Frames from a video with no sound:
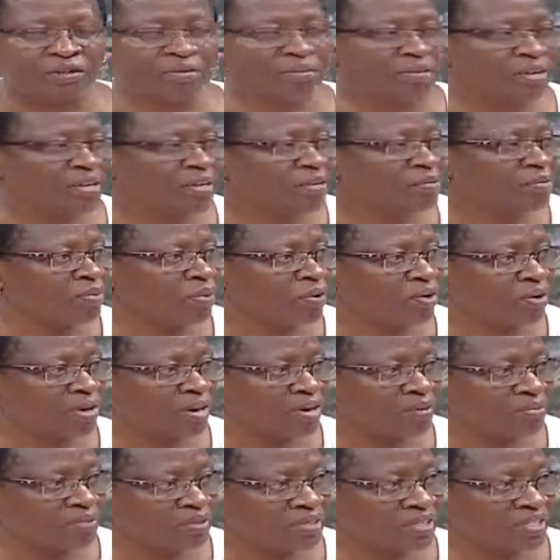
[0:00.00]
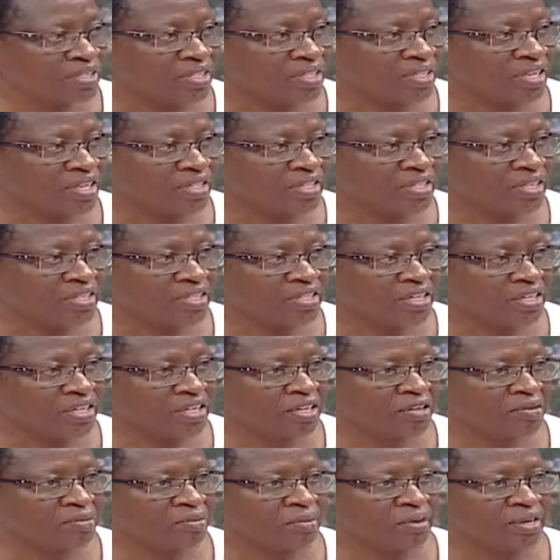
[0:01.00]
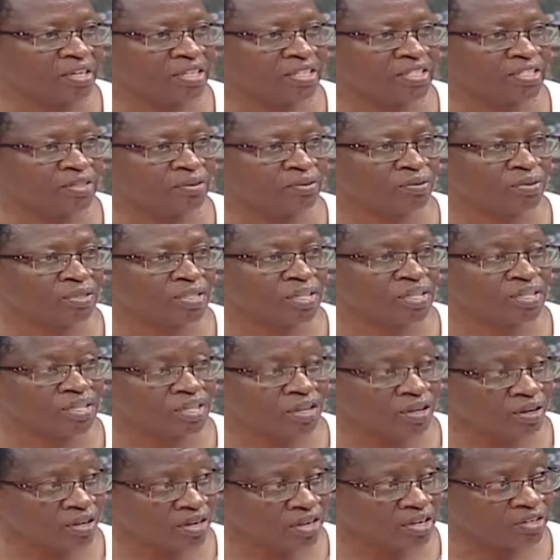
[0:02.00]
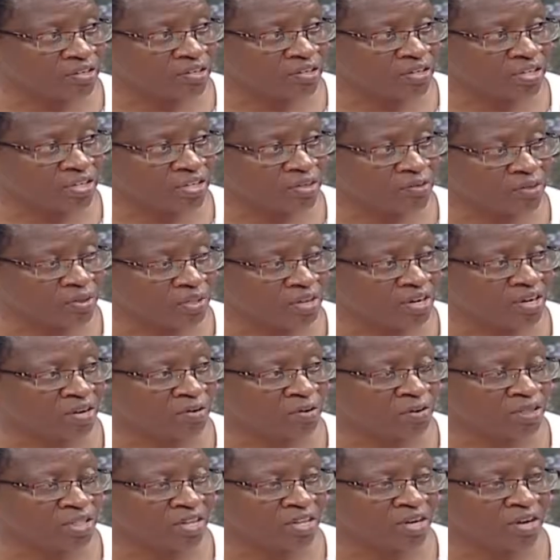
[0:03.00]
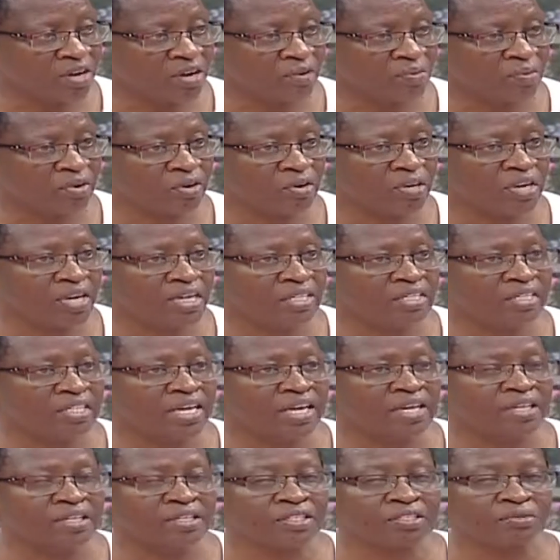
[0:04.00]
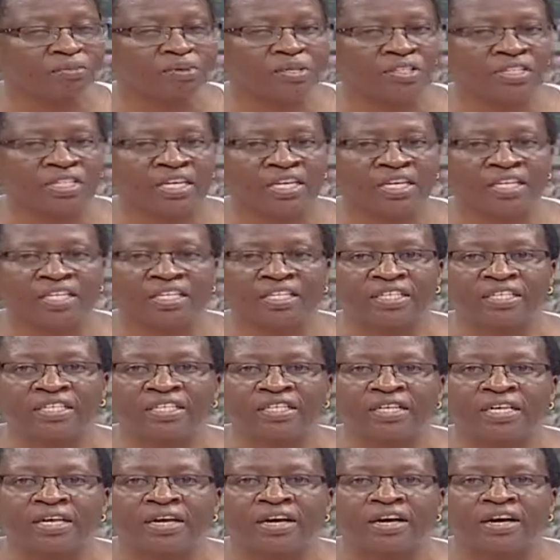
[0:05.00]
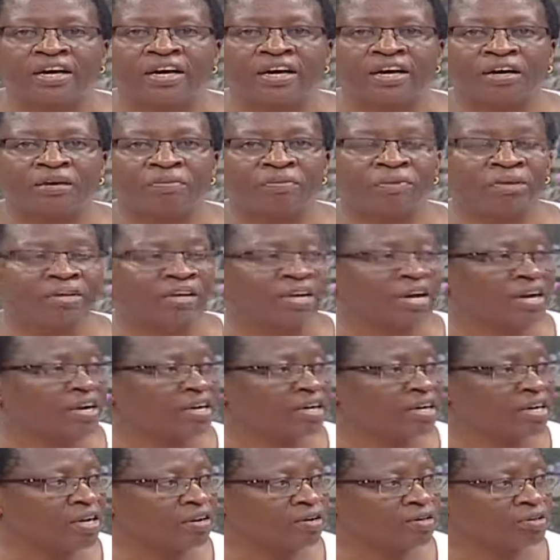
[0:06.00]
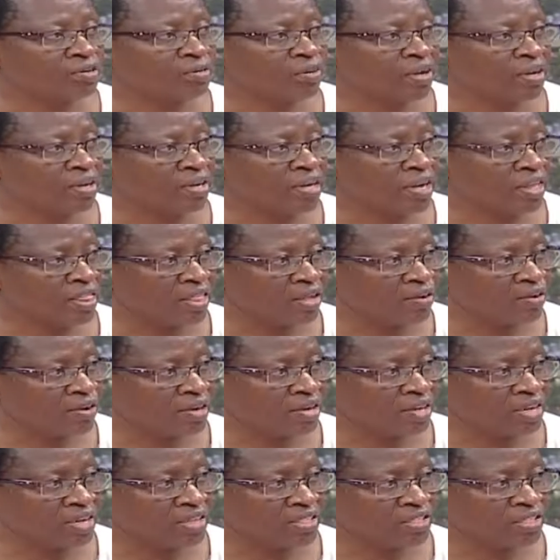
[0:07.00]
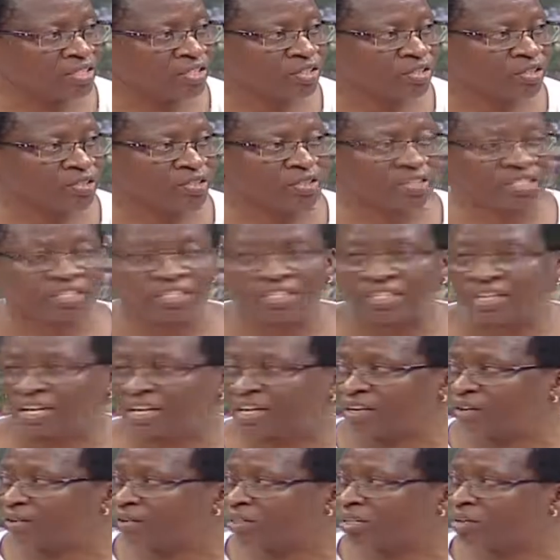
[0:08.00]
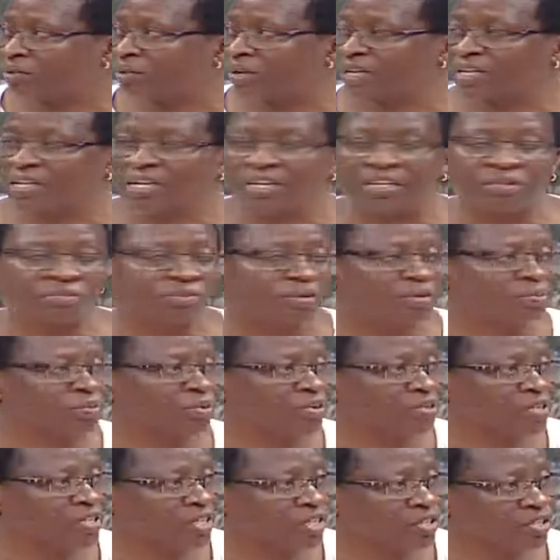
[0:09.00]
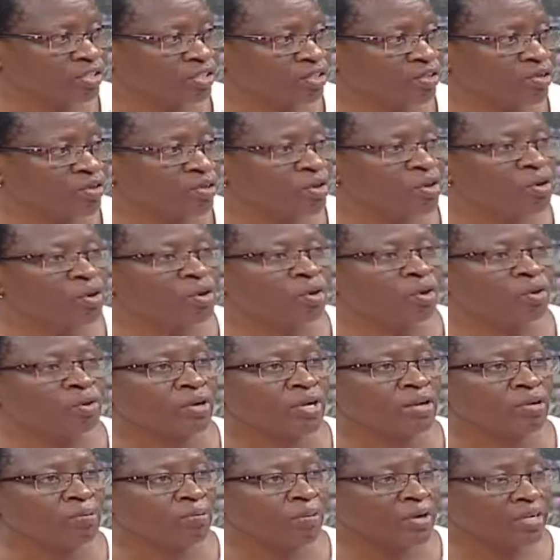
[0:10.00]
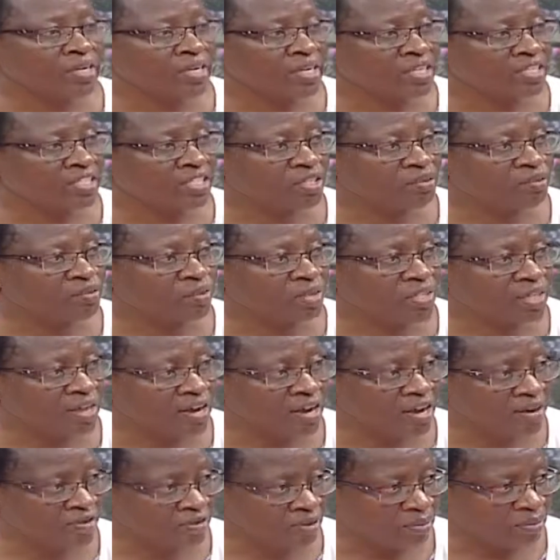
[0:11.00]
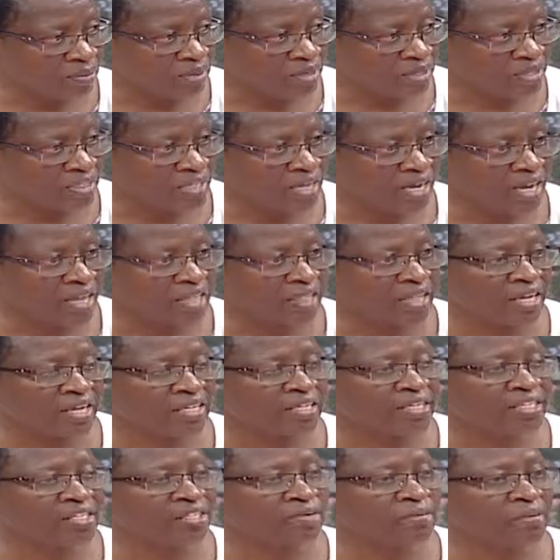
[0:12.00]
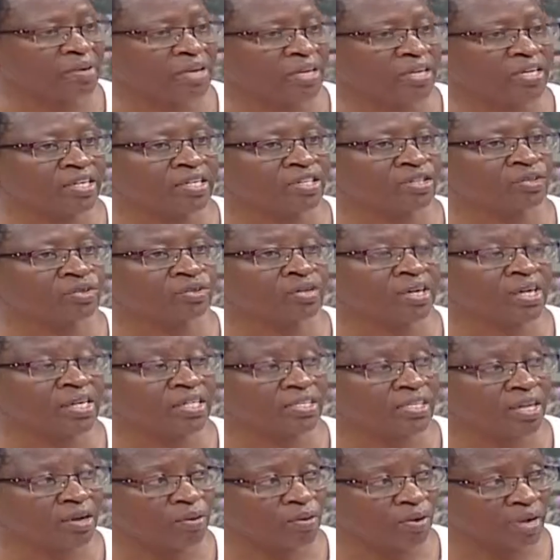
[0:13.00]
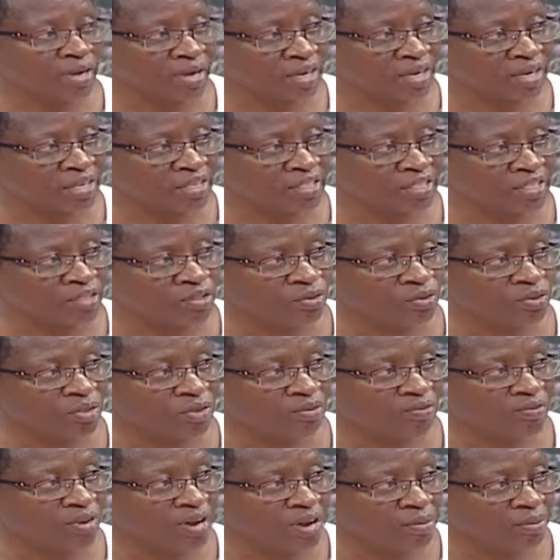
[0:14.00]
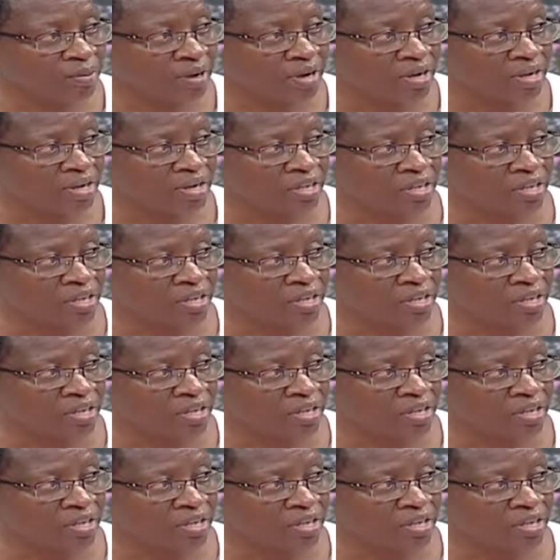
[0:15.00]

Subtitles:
many programs that are taking place within our country and within our borders, and especially being carried out by other organizations like the World Animal Protection in partnership with the government. And that is mainly to raise awareness to the farmer